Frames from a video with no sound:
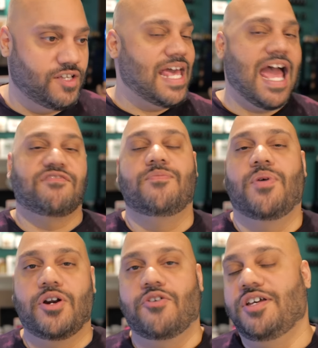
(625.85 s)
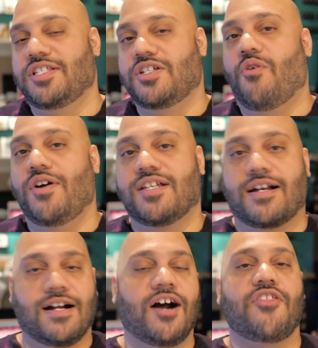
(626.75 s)
The Afterburner is going to
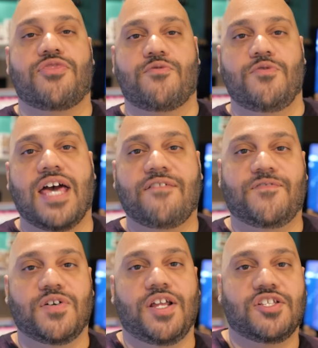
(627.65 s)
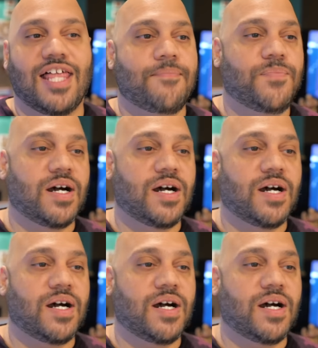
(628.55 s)
cut through that footage like